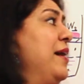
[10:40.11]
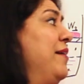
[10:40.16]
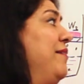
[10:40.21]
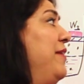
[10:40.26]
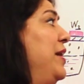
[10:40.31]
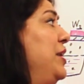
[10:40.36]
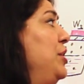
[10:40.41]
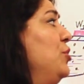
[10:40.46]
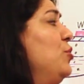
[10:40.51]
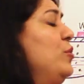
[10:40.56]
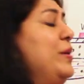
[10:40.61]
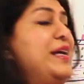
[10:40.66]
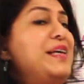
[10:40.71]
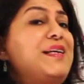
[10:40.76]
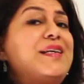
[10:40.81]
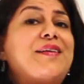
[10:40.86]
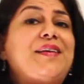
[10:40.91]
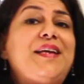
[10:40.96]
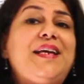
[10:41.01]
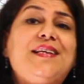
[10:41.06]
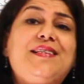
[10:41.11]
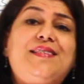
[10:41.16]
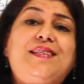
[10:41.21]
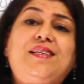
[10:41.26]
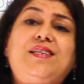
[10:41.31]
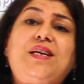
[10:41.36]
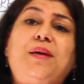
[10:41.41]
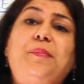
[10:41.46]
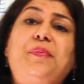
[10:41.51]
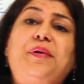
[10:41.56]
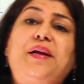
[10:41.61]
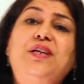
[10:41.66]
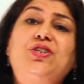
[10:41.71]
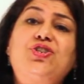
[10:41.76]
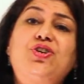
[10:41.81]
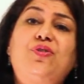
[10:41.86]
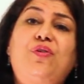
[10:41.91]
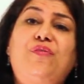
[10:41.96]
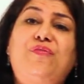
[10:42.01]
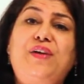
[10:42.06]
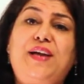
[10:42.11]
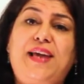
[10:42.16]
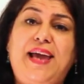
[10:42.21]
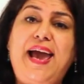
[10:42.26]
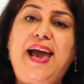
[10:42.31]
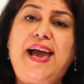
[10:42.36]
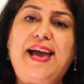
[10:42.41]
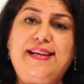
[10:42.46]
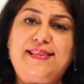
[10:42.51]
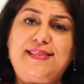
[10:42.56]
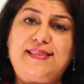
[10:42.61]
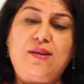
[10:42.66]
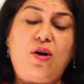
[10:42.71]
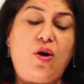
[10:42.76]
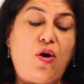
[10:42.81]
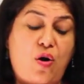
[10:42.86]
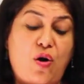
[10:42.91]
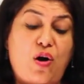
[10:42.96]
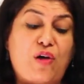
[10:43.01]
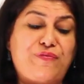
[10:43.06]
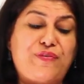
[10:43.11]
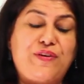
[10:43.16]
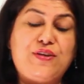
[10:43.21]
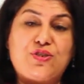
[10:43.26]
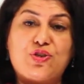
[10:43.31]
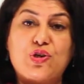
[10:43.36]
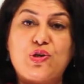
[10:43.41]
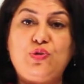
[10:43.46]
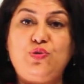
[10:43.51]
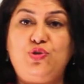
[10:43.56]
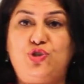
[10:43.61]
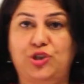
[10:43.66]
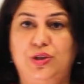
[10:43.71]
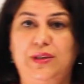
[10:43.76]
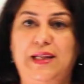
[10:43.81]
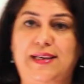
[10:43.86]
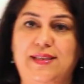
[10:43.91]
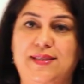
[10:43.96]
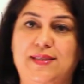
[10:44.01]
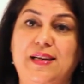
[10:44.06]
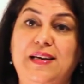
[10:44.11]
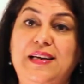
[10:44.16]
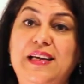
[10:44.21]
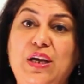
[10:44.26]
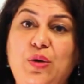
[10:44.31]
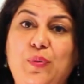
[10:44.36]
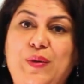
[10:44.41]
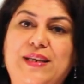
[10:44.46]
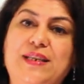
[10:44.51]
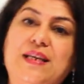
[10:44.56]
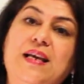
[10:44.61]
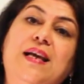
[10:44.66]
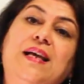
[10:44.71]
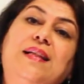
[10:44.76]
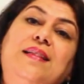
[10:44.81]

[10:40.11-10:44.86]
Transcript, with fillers: When you increase the temperature of a gas or of a solution, that is the liquid,